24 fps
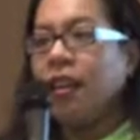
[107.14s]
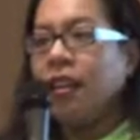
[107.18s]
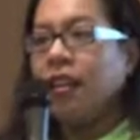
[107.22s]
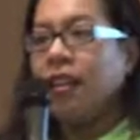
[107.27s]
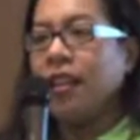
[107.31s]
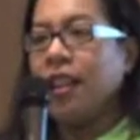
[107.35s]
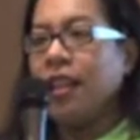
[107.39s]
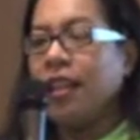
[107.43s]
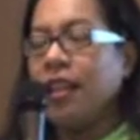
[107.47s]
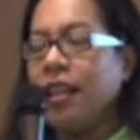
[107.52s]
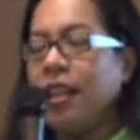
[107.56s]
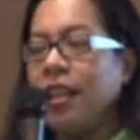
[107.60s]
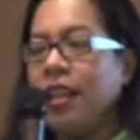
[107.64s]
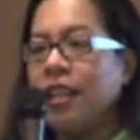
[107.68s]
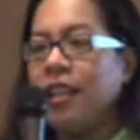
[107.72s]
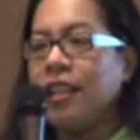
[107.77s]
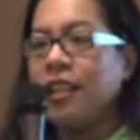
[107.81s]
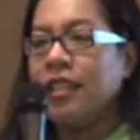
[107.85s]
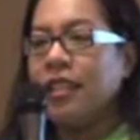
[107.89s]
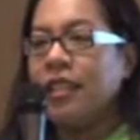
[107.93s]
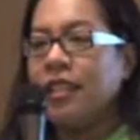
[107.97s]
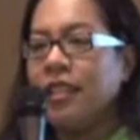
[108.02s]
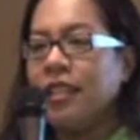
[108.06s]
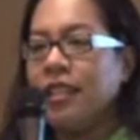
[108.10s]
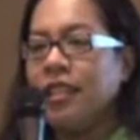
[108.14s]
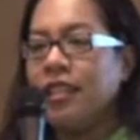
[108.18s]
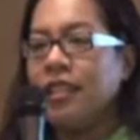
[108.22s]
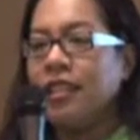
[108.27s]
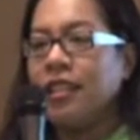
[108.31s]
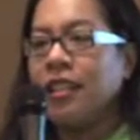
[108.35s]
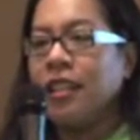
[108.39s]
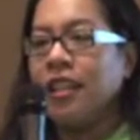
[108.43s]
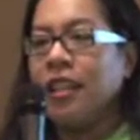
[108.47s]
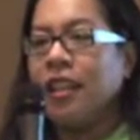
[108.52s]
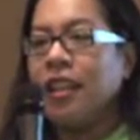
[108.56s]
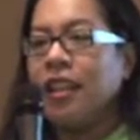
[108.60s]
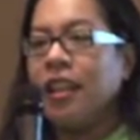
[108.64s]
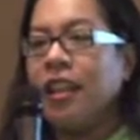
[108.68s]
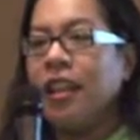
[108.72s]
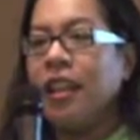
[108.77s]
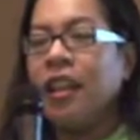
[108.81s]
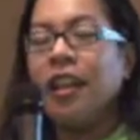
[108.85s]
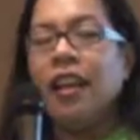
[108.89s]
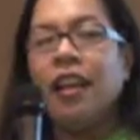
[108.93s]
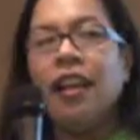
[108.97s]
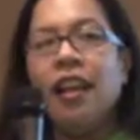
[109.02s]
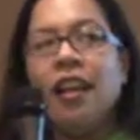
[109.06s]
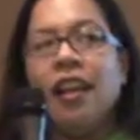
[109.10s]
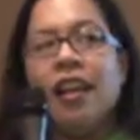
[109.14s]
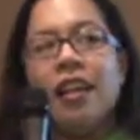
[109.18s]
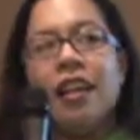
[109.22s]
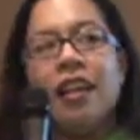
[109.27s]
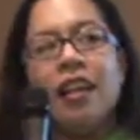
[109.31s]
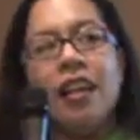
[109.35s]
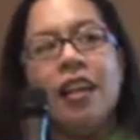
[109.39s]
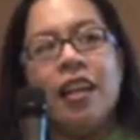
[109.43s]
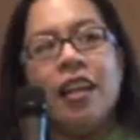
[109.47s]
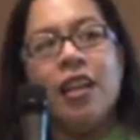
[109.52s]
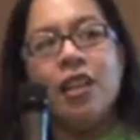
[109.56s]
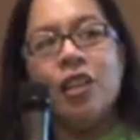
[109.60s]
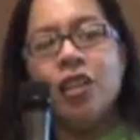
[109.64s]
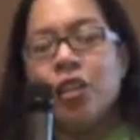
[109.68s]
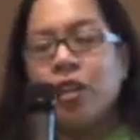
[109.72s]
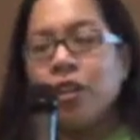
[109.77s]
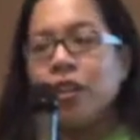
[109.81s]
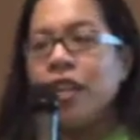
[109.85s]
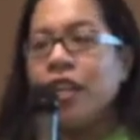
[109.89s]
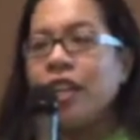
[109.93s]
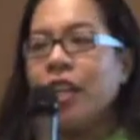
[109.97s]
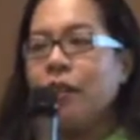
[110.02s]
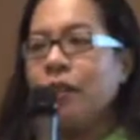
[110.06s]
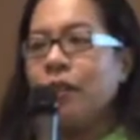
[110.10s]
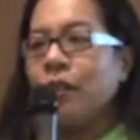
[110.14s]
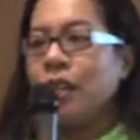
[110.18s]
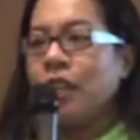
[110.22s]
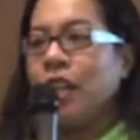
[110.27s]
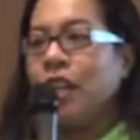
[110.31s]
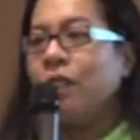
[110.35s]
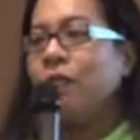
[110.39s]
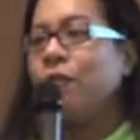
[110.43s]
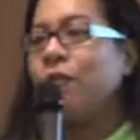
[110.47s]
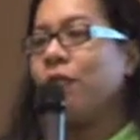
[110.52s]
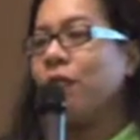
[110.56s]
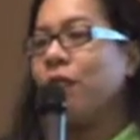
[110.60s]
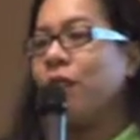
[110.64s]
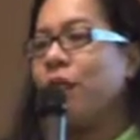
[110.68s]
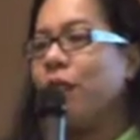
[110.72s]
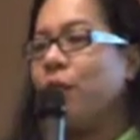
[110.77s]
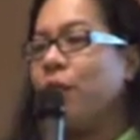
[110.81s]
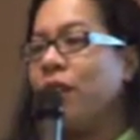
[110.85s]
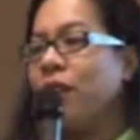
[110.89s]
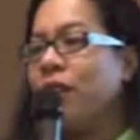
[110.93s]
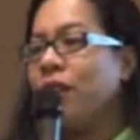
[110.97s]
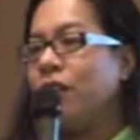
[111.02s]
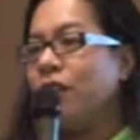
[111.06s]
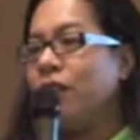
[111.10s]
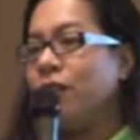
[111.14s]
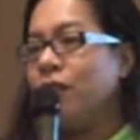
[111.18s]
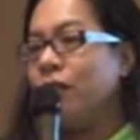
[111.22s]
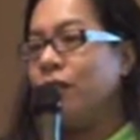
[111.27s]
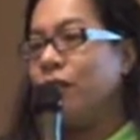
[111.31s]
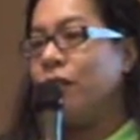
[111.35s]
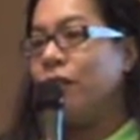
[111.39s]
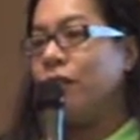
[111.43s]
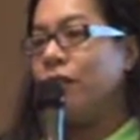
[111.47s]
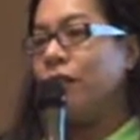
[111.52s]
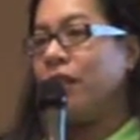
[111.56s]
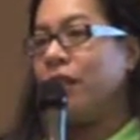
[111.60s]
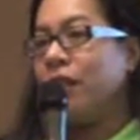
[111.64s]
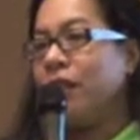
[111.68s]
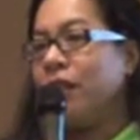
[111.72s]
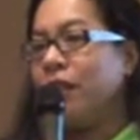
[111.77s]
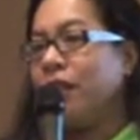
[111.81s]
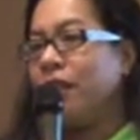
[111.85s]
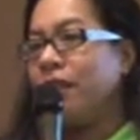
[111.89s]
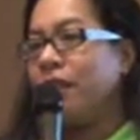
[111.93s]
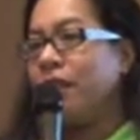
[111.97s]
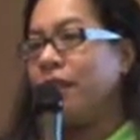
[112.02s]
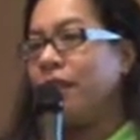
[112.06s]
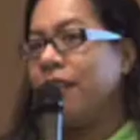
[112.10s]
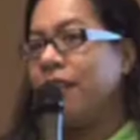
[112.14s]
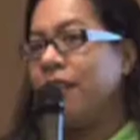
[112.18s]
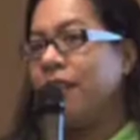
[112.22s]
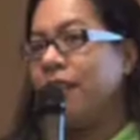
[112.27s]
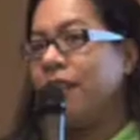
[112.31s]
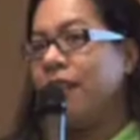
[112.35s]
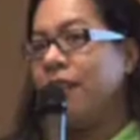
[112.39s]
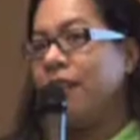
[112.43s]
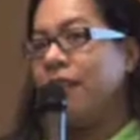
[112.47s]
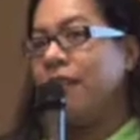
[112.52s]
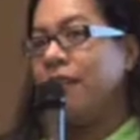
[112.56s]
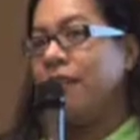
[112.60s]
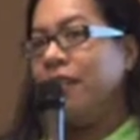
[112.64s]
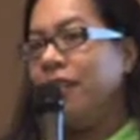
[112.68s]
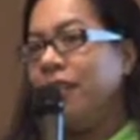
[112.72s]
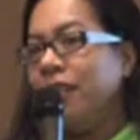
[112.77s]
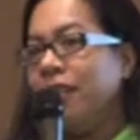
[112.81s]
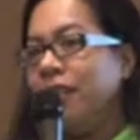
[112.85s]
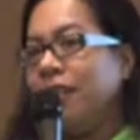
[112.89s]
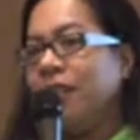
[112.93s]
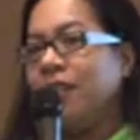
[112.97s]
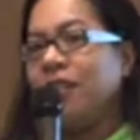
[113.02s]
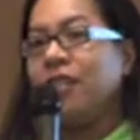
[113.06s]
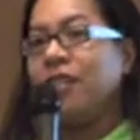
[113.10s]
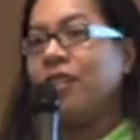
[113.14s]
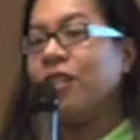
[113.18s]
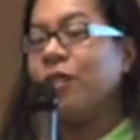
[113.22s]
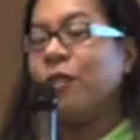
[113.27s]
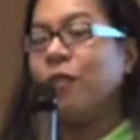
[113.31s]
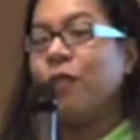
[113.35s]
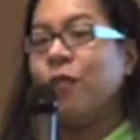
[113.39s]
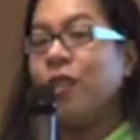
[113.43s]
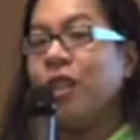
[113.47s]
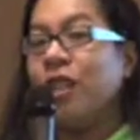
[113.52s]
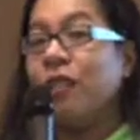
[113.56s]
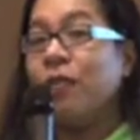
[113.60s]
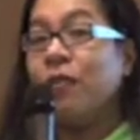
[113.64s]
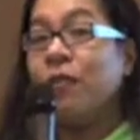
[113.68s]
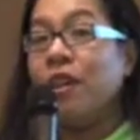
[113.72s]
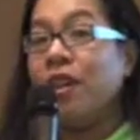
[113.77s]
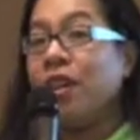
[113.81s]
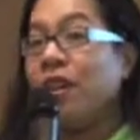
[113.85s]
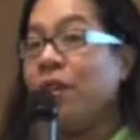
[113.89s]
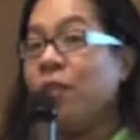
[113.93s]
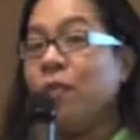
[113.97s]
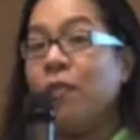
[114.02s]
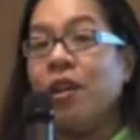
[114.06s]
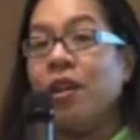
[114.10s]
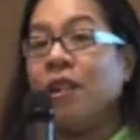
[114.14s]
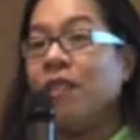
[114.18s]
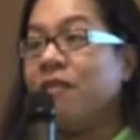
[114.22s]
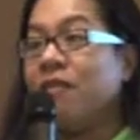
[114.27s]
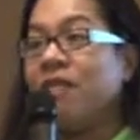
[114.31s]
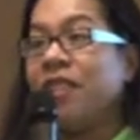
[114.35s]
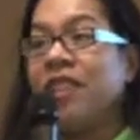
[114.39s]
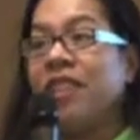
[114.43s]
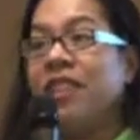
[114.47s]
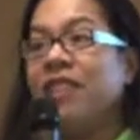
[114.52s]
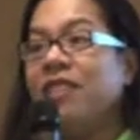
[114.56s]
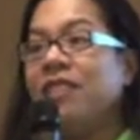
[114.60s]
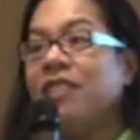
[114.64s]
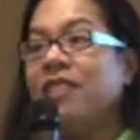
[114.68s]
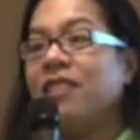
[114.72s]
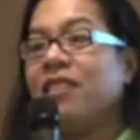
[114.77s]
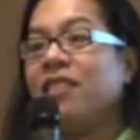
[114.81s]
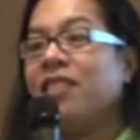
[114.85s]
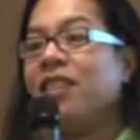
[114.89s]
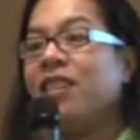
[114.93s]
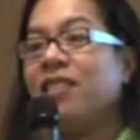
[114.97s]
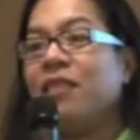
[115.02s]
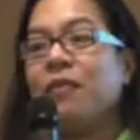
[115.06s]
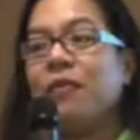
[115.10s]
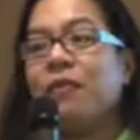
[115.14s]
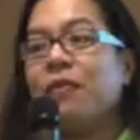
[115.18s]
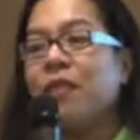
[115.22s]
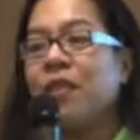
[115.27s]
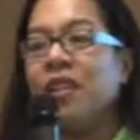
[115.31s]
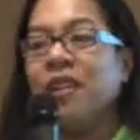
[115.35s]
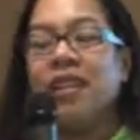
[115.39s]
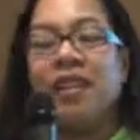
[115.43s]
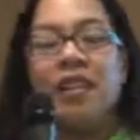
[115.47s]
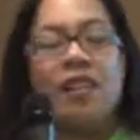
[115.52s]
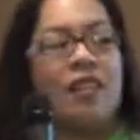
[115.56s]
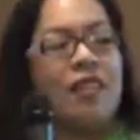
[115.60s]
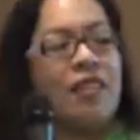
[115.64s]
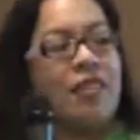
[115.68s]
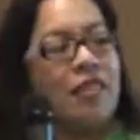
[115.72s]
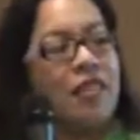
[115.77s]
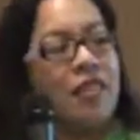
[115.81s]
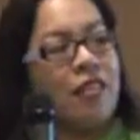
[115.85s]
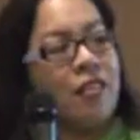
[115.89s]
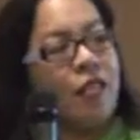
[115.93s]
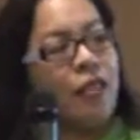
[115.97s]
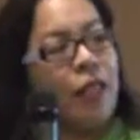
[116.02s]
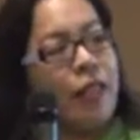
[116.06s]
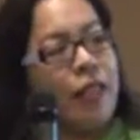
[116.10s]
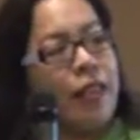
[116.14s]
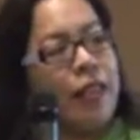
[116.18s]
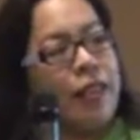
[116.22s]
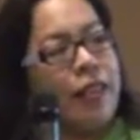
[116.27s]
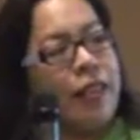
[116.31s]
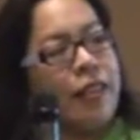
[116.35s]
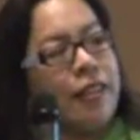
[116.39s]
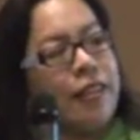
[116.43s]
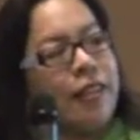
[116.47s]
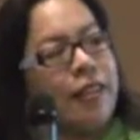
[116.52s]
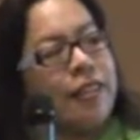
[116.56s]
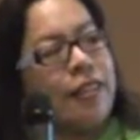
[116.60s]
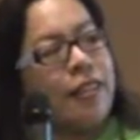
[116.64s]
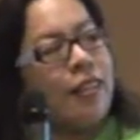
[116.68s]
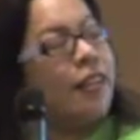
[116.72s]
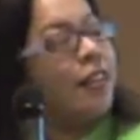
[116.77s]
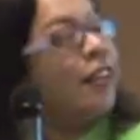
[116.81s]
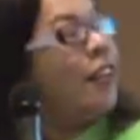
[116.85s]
like this, is there enough time for the blood to go in the heart? It doesn't fill very well, right? It's not filling because it's going like this.